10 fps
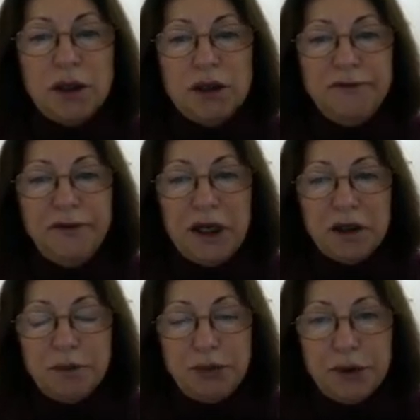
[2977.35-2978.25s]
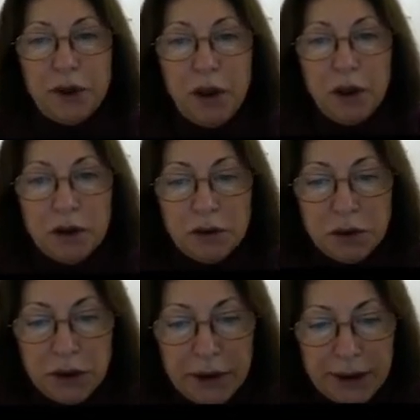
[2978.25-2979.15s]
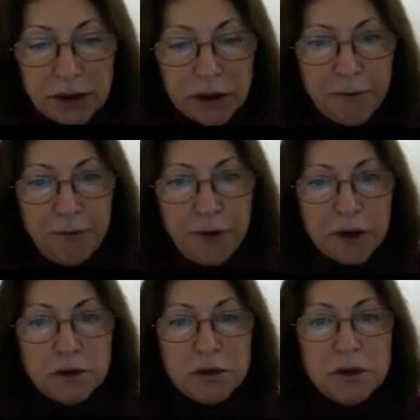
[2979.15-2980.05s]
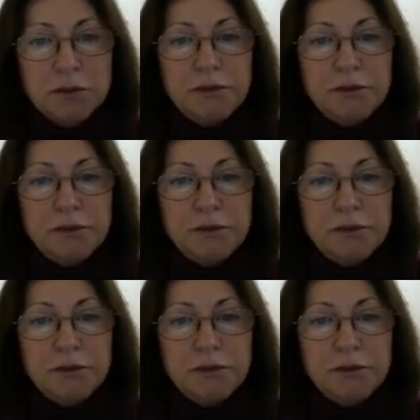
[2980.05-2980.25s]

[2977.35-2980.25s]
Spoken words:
develop electric field,